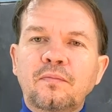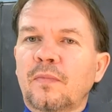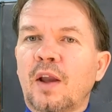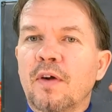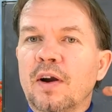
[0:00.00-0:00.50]

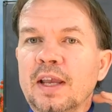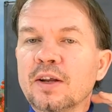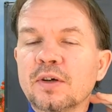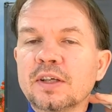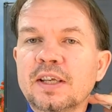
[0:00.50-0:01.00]
Very
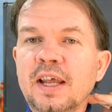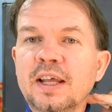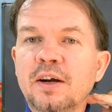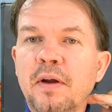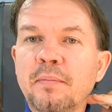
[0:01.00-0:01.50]
interesting in
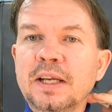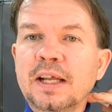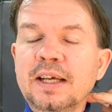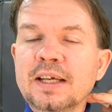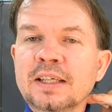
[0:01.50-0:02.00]
a
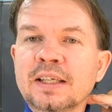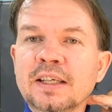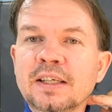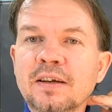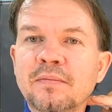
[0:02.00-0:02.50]
reptilian
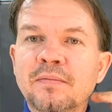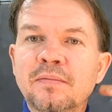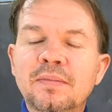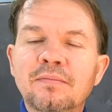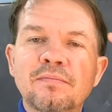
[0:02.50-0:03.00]
system.
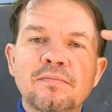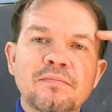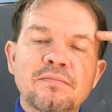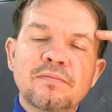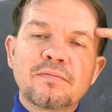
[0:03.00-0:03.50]

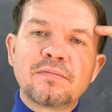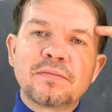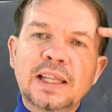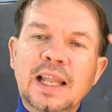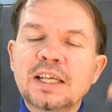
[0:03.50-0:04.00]

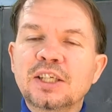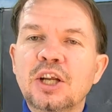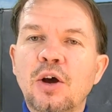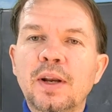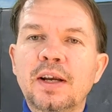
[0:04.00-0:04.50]
Less
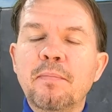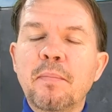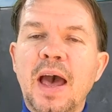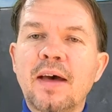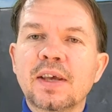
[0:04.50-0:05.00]
so in an
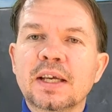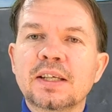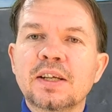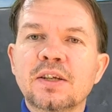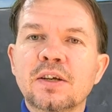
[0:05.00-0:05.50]
empathic
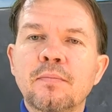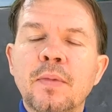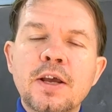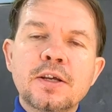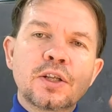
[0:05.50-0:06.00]
system.
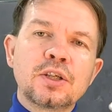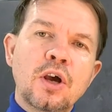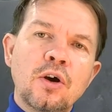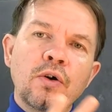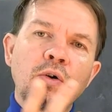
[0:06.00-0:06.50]

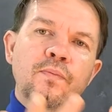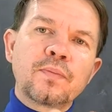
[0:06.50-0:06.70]
So